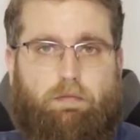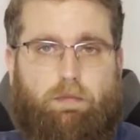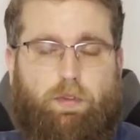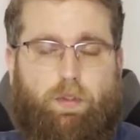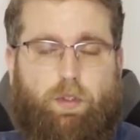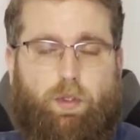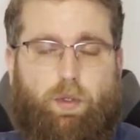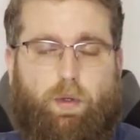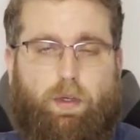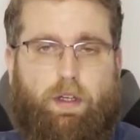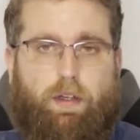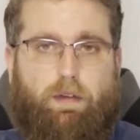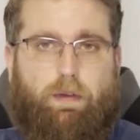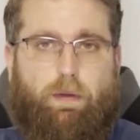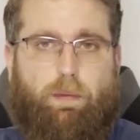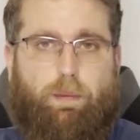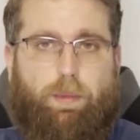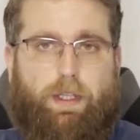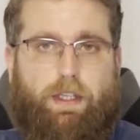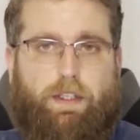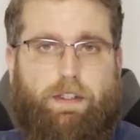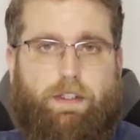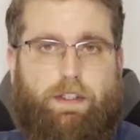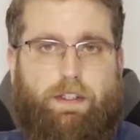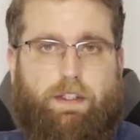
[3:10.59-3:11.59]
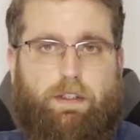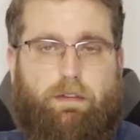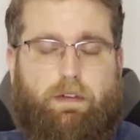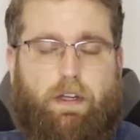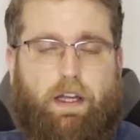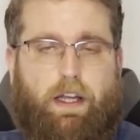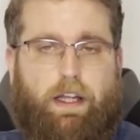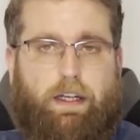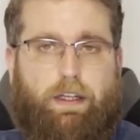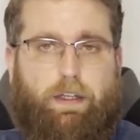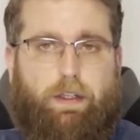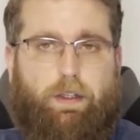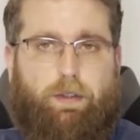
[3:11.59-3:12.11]
two different pieces of
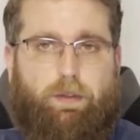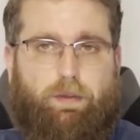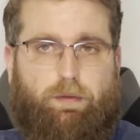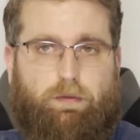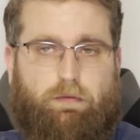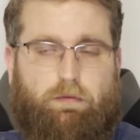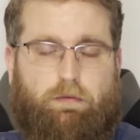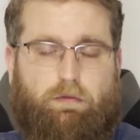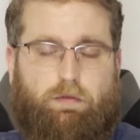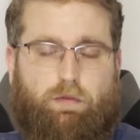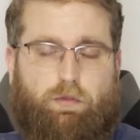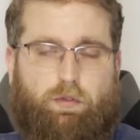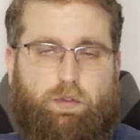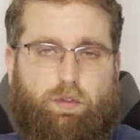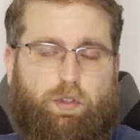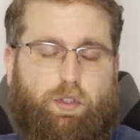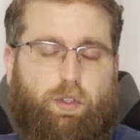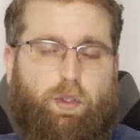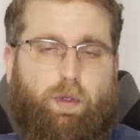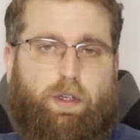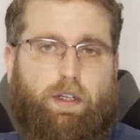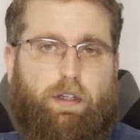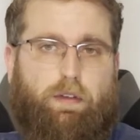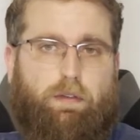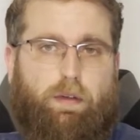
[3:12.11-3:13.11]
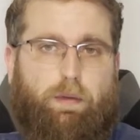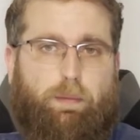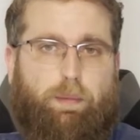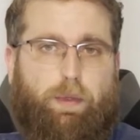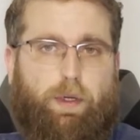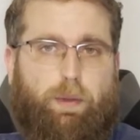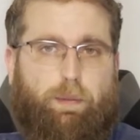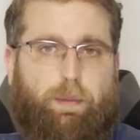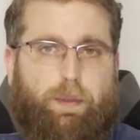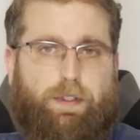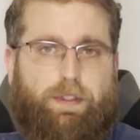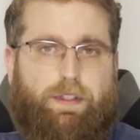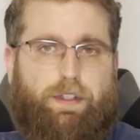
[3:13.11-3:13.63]
audio, two different
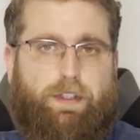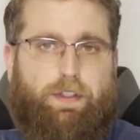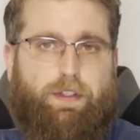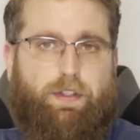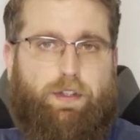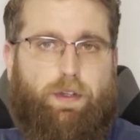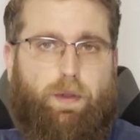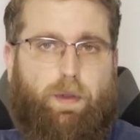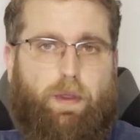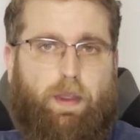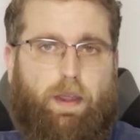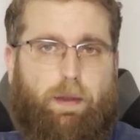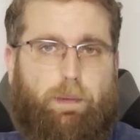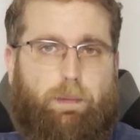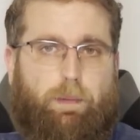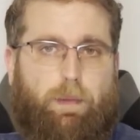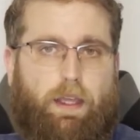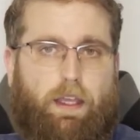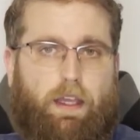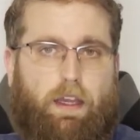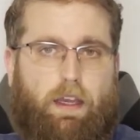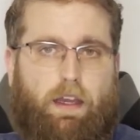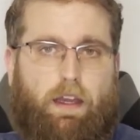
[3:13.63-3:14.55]
purposes to them.